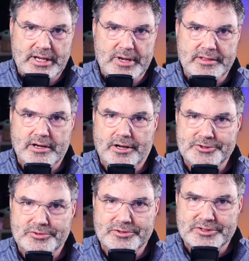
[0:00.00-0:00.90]
name and then
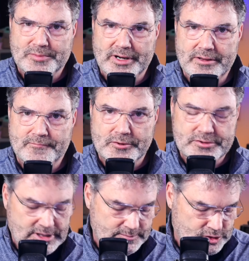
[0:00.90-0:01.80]
also display the
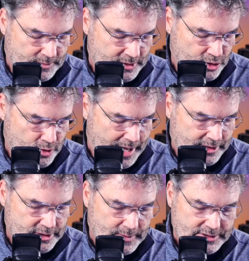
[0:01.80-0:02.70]
first name. So I'm going to go
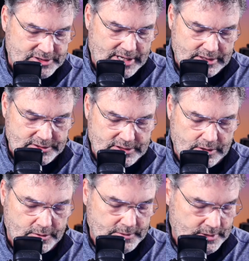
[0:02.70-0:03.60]
back to my settings
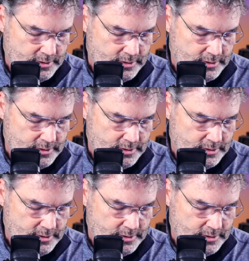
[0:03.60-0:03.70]
here